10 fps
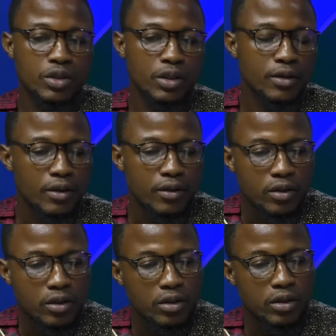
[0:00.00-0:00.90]
say
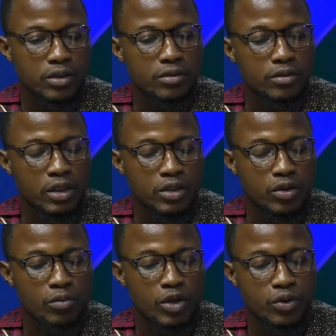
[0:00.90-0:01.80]
it's, it's
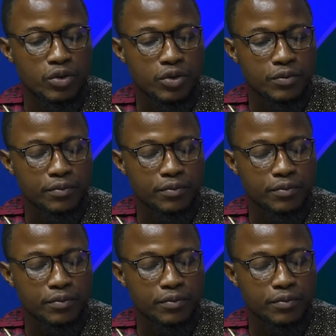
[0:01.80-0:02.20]
comatose.